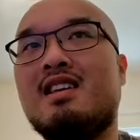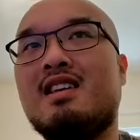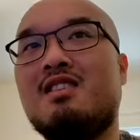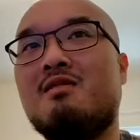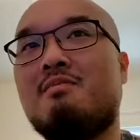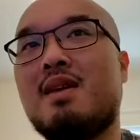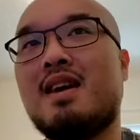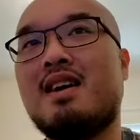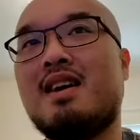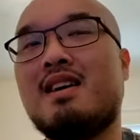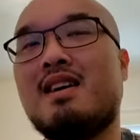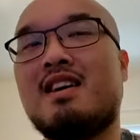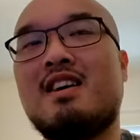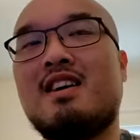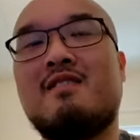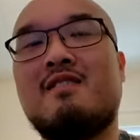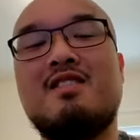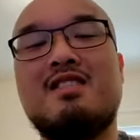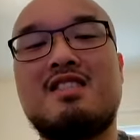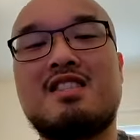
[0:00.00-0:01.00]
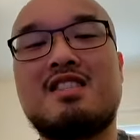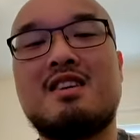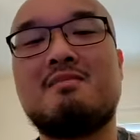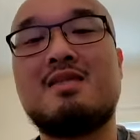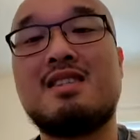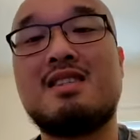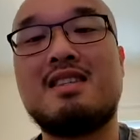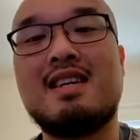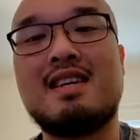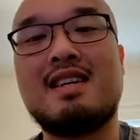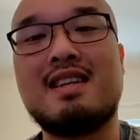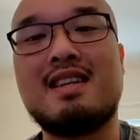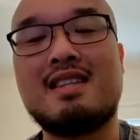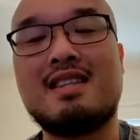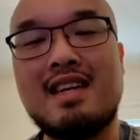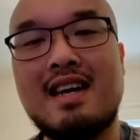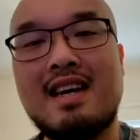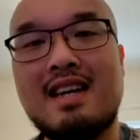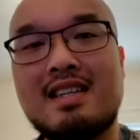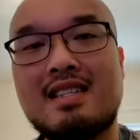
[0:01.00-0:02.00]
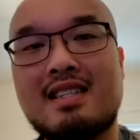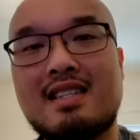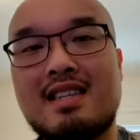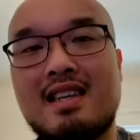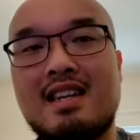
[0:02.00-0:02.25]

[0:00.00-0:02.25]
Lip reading: pay a hefty sum to take the test,